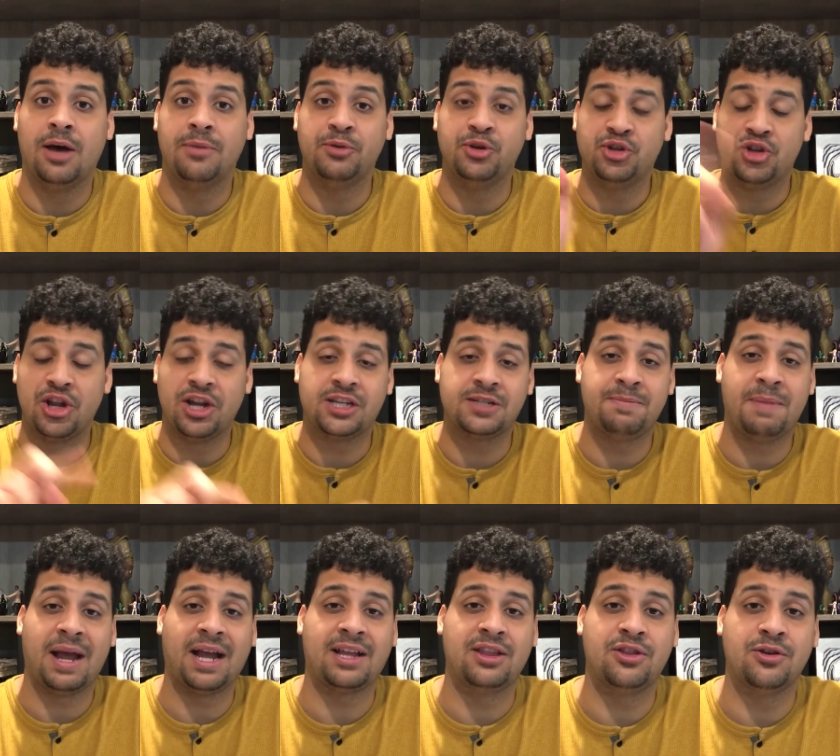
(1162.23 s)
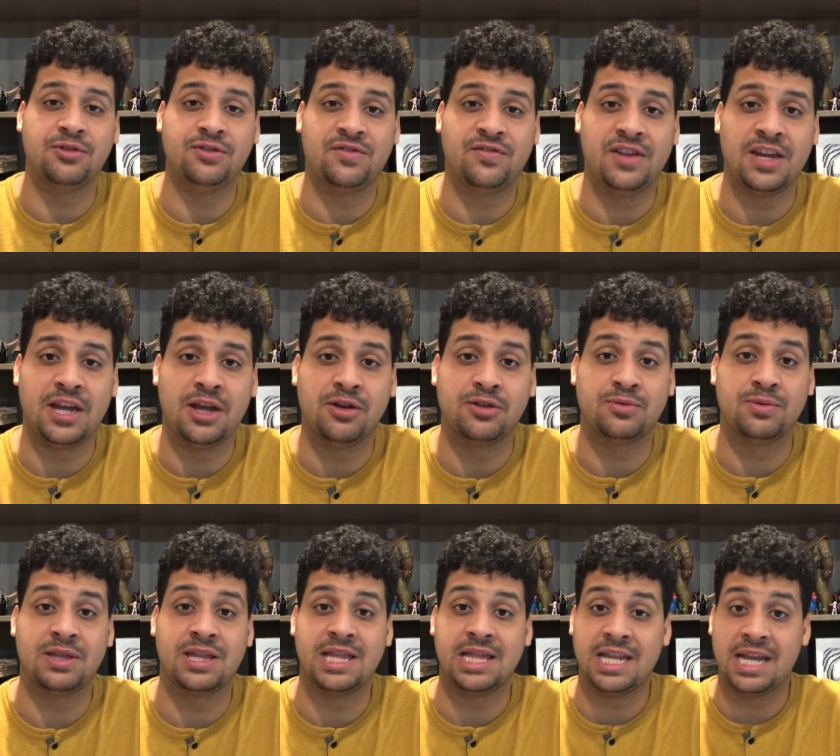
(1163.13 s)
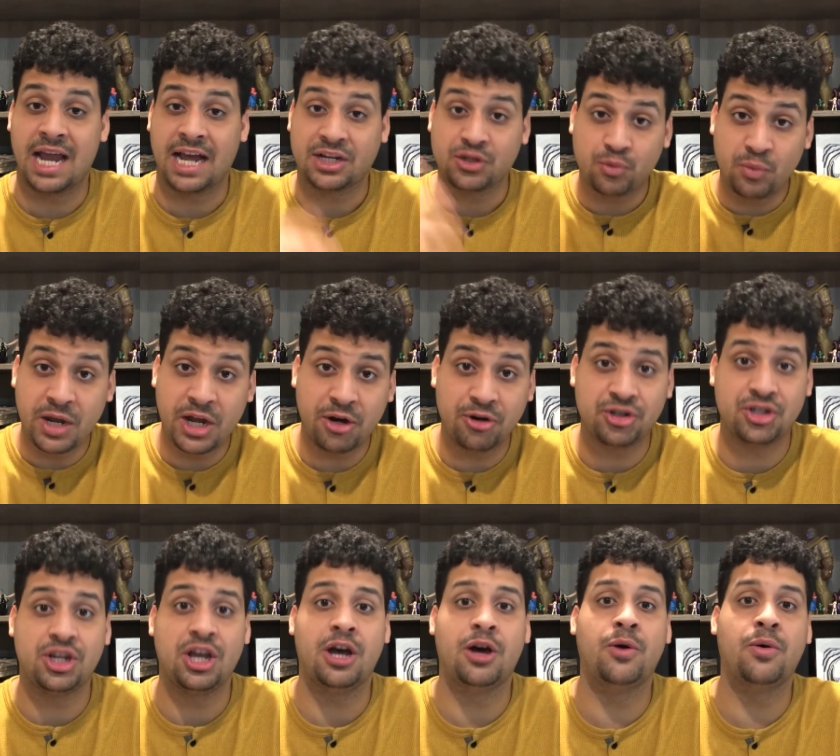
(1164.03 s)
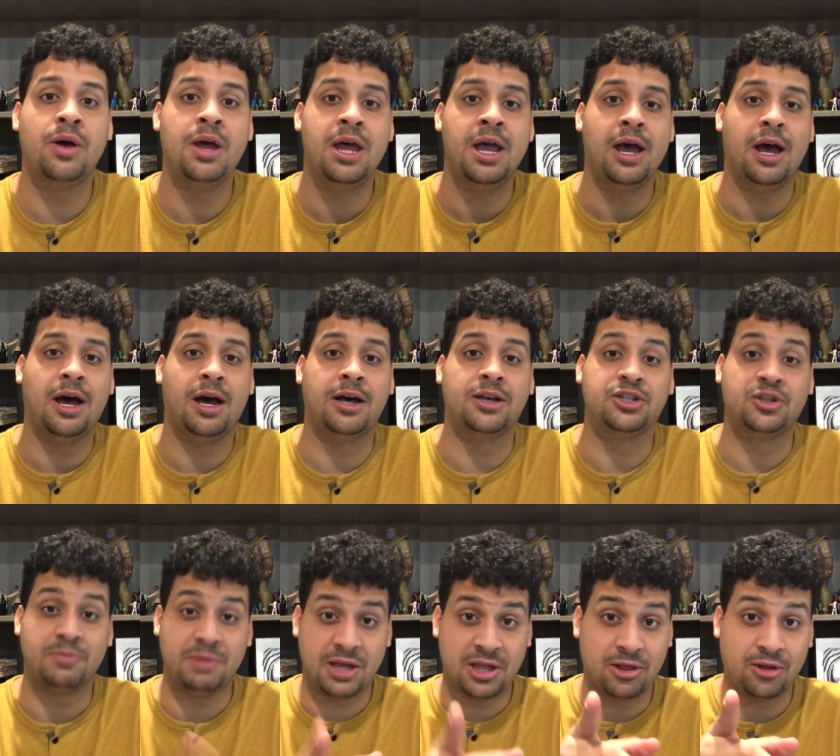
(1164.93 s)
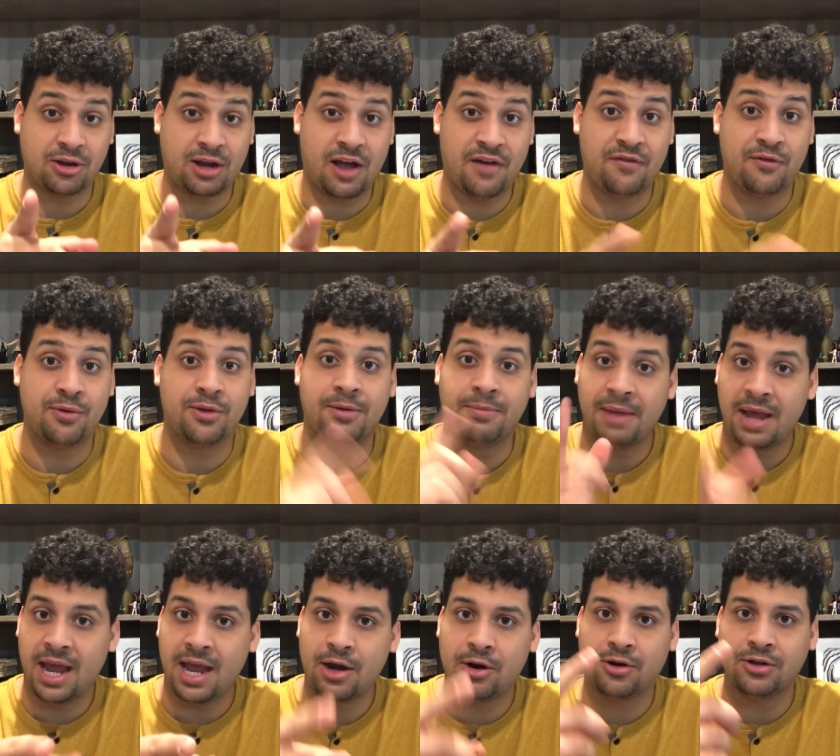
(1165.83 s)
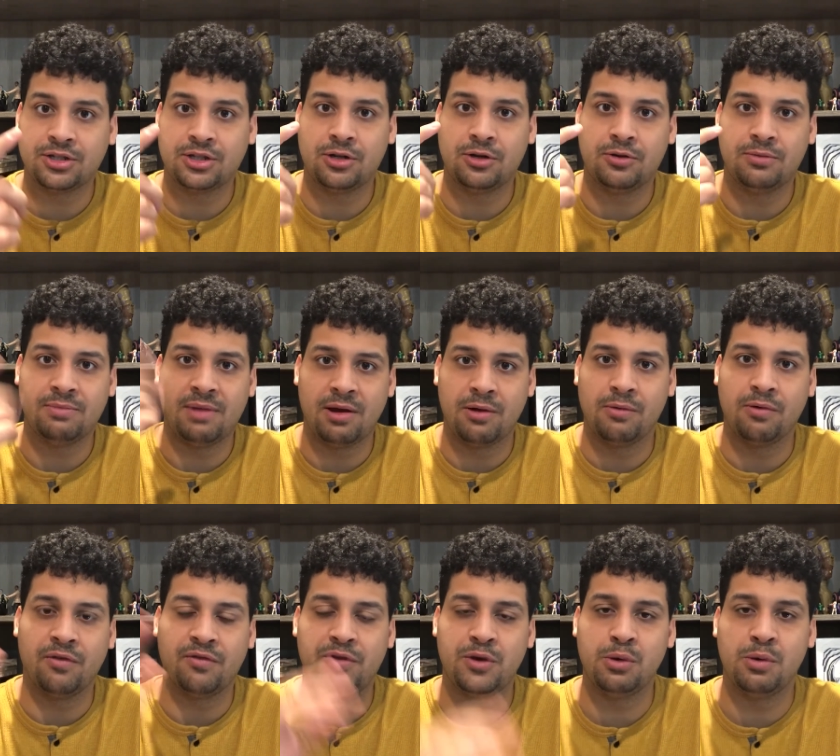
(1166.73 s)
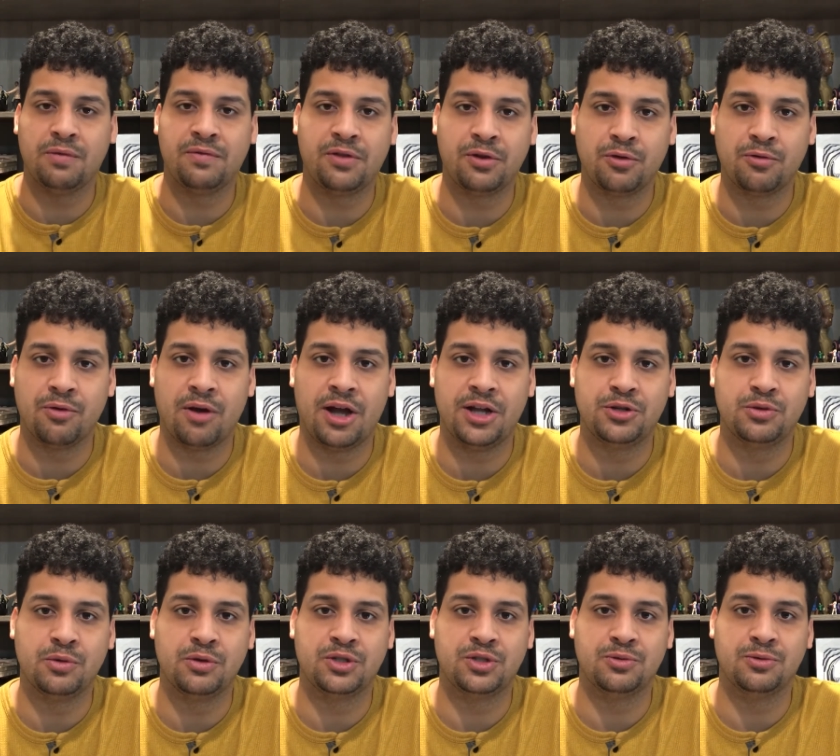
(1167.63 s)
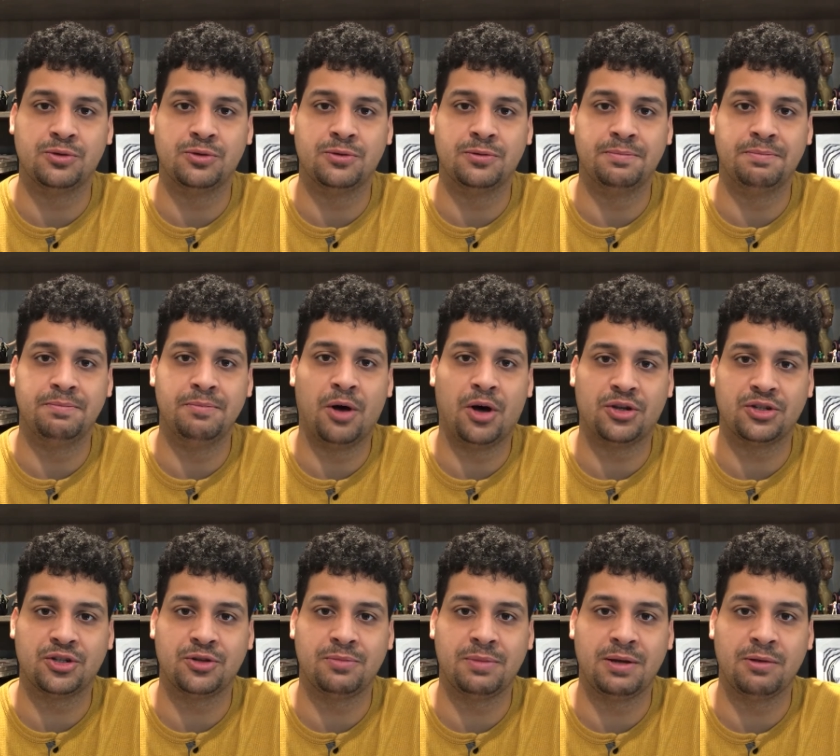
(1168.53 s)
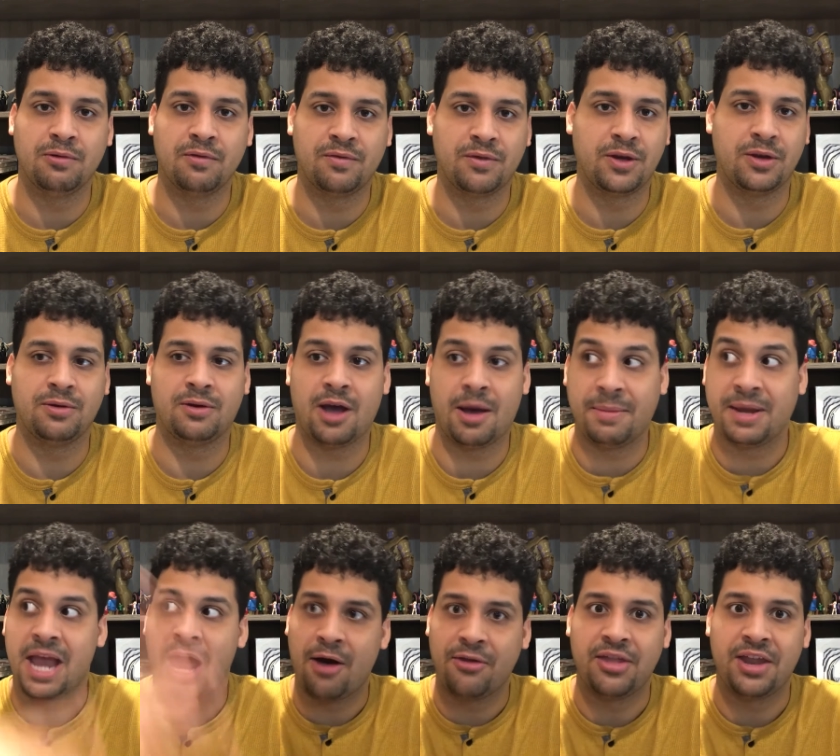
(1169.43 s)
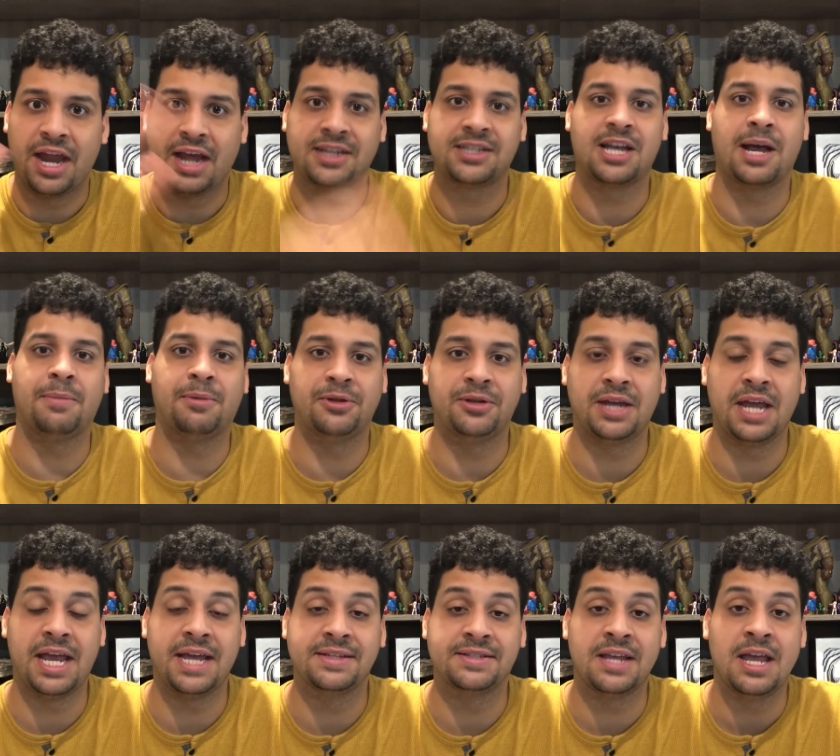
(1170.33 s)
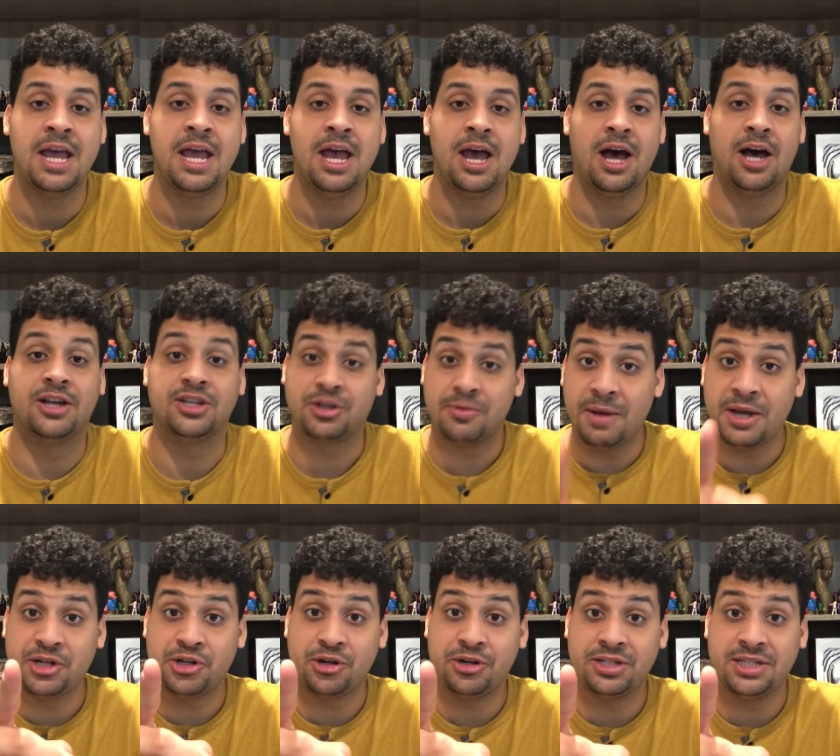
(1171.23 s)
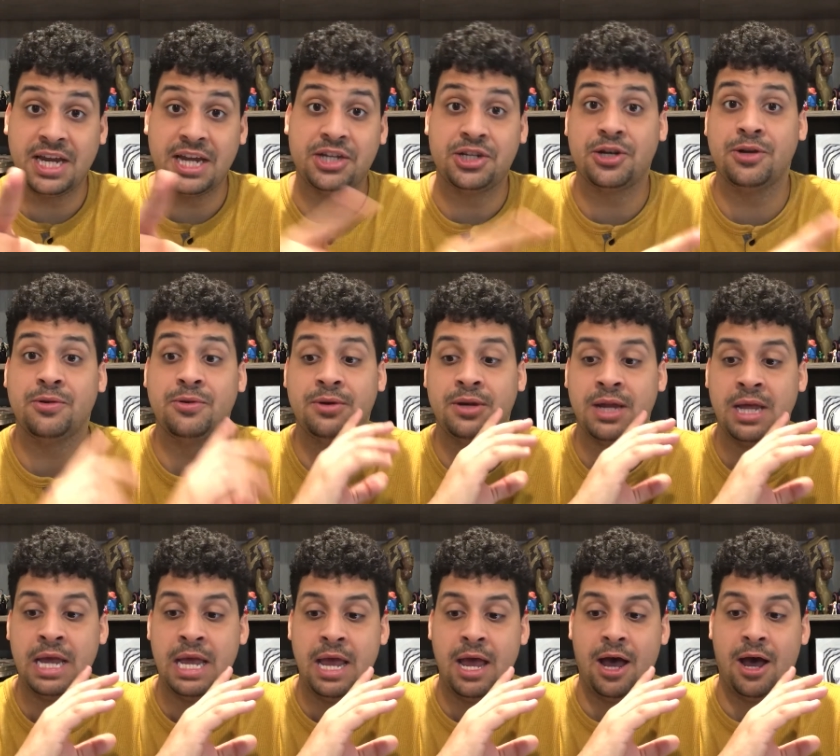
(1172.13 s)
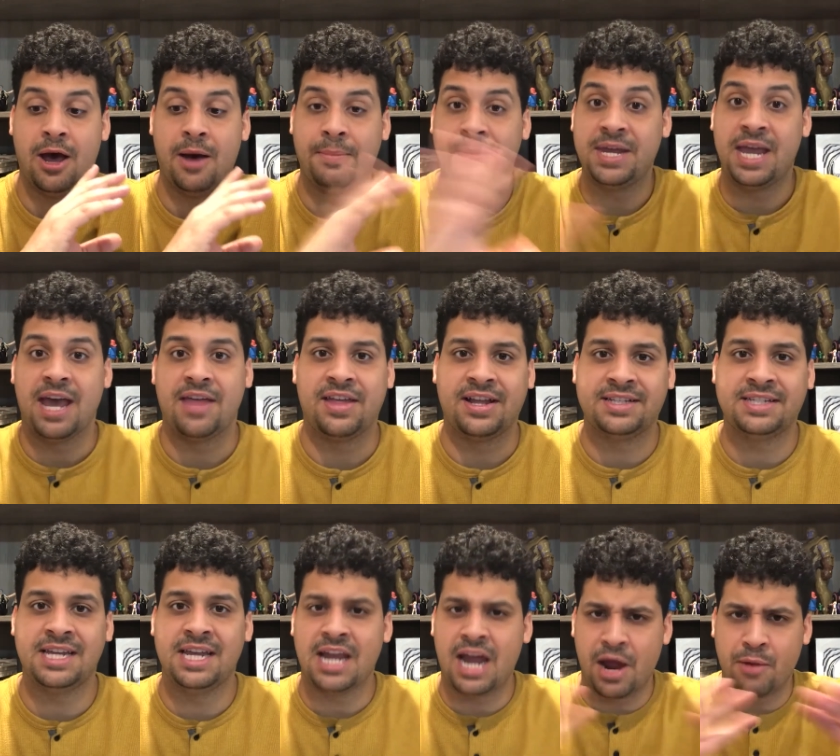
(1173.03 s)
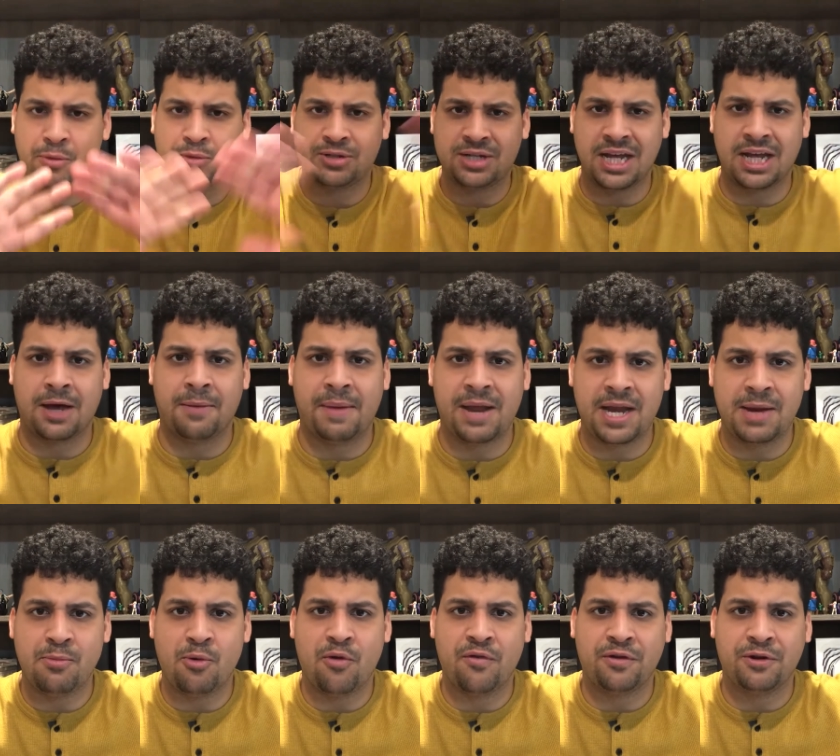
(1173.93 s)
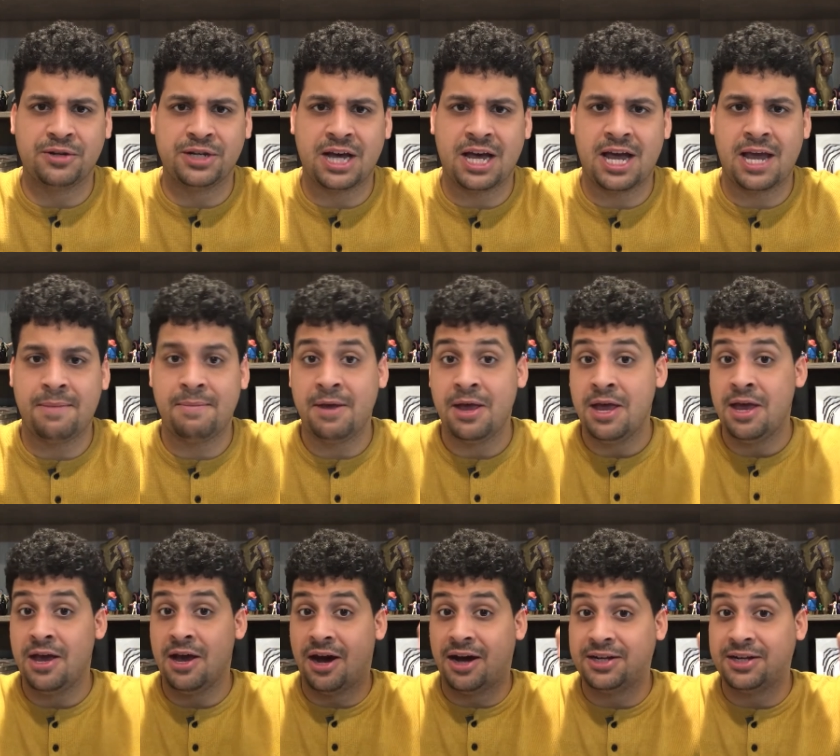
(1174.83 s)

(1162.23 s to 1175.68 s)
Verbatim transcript: Um, you should expect those videos within the next week or so, uh, so be on the lookout for them. And also my review of The Grudge, which will also be review coming out in the next couple of days. Uh, so make sure you stay tuned. Uh, but yeah, that's it. I won't take up any more of your time.